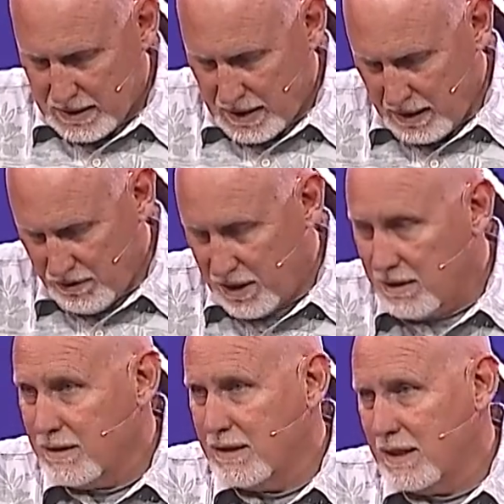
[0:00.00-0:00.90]

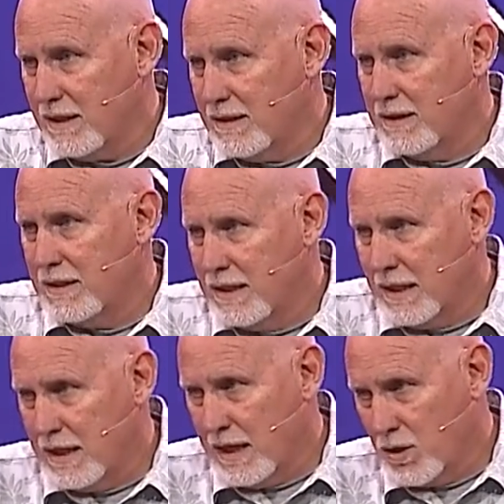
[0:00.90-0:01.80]
David
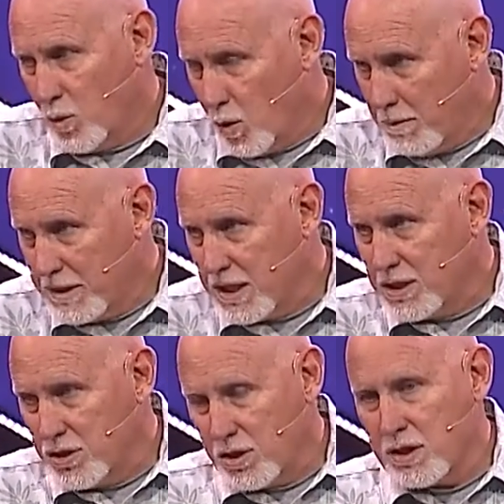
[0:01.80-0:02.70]
and the woman that
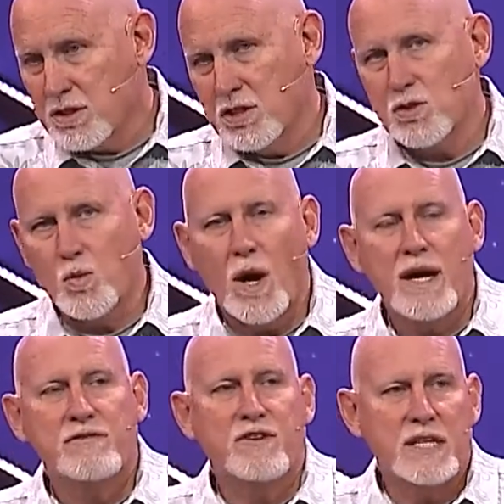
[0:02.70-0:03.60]
he took as his
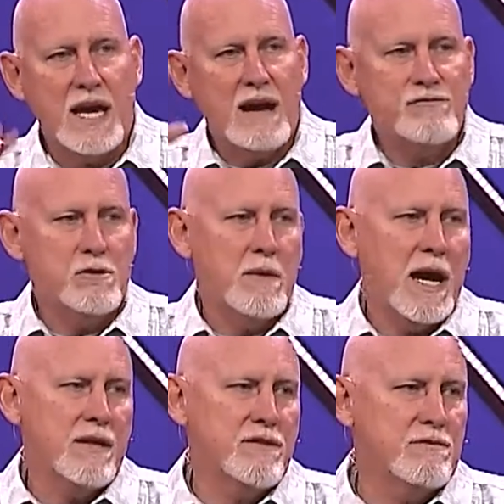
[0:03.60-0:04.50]
wife in the
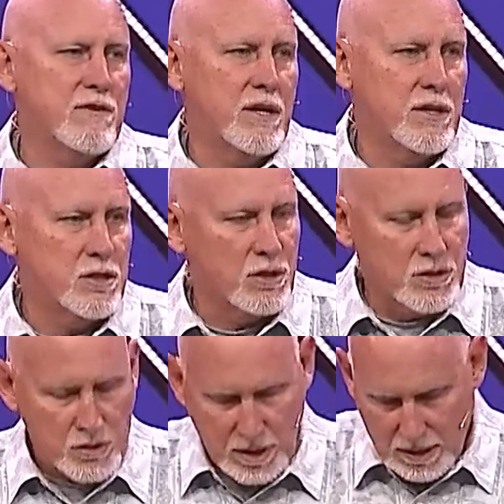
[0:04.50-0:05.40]
aftermath of their
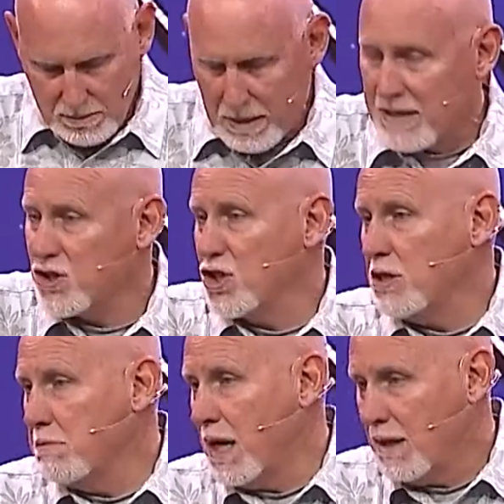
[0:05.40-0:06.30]
adultery,
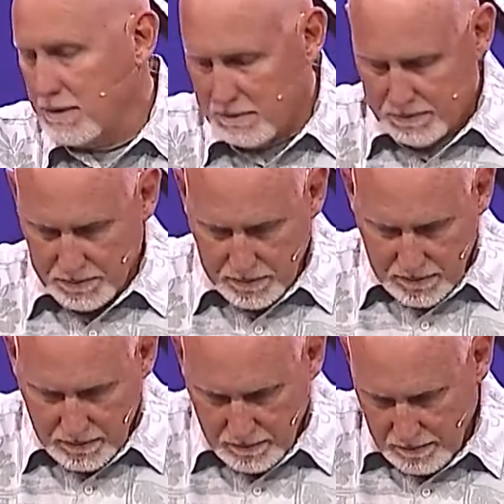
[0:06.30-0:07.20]
Bathsheba,
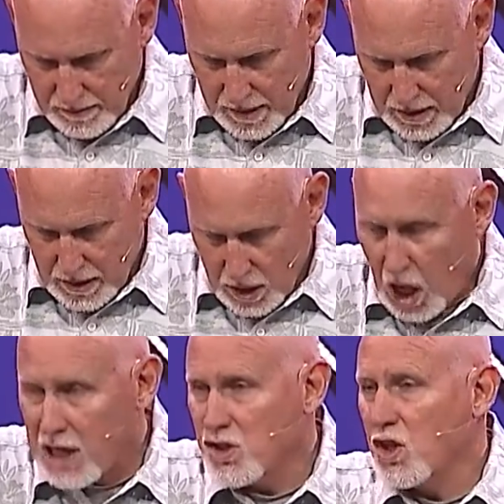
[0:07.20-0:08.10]

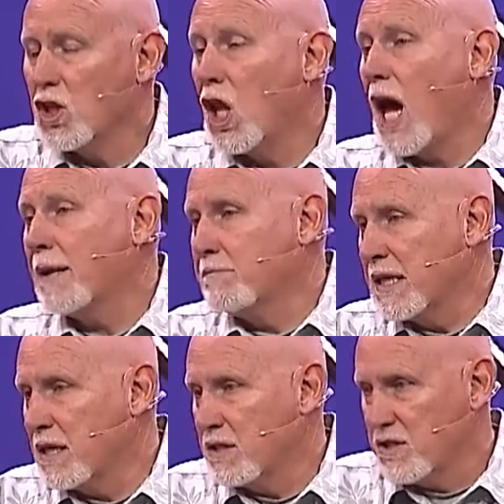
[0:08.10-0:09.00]
lost a lot
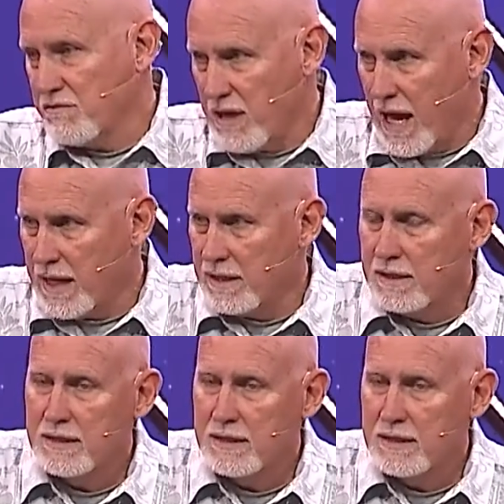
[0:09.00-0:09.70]
because of that